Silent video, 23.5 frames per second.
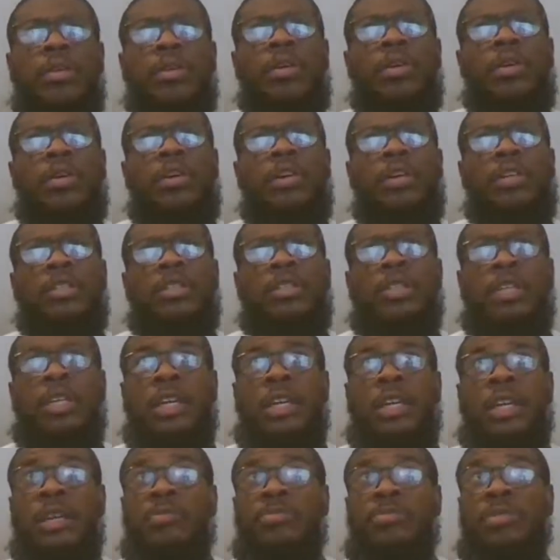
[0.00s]
to the
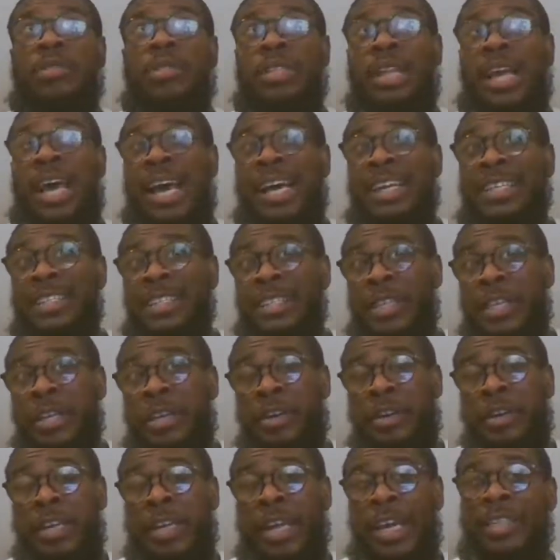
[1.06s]
Clippers last
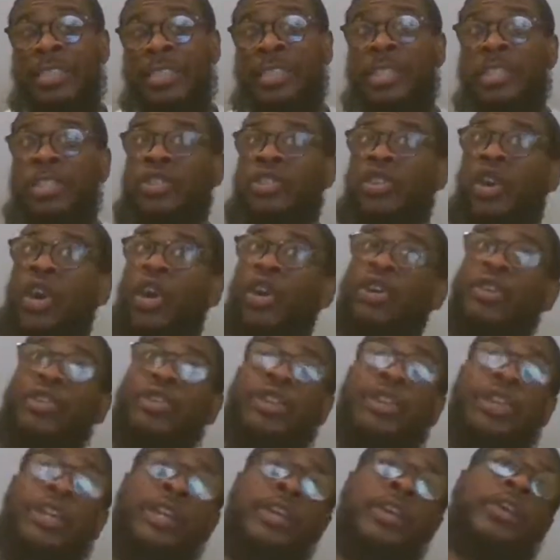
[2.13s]
year. He actually started
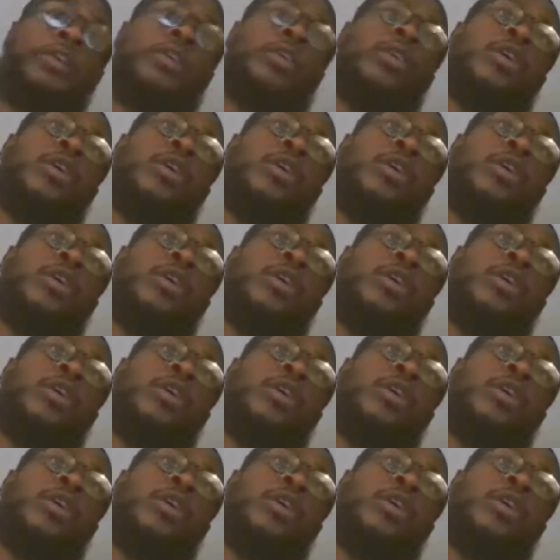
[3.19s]
the year